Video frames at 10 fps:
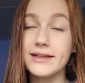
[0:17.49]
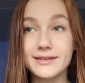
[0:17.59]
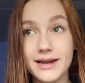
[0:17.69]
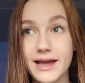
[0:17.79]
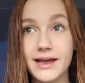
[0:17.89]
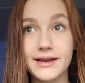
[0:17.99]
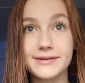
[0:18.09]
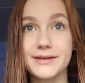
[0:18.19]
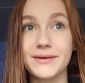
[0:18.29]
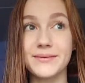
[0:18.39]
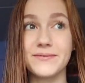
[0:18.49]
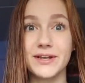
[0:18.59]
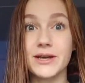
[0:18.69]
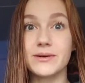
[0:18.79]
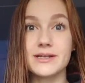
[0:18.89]
today's
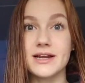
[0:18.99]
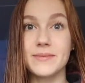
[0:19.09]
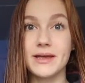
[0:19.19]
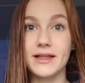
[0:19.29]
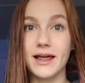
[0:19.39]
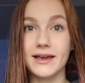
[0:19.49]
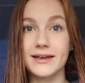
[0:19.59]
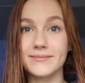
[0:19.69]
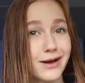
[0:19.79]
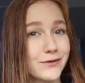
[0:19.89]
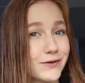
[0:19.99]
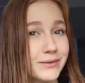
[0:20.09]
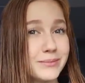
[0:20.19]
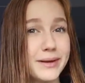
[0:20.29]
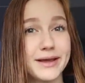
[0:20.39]
video is gonna be like kind of
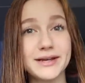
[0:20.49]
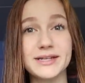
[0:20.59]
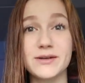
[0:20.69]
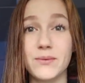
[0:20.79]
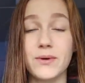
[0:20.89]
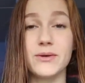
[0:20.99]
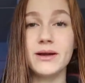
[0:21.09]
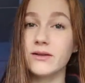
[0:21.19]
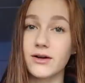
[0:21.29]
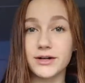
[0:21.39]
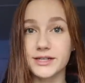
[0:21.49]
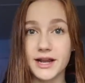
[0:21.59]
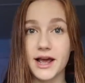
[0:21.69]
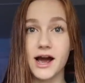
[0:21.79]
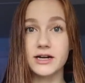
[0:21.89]
fun because we're doing a lot
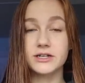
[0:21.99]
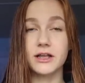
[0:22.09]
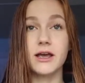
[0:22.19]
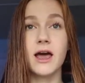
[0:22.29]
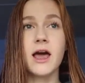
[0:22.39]
today actually.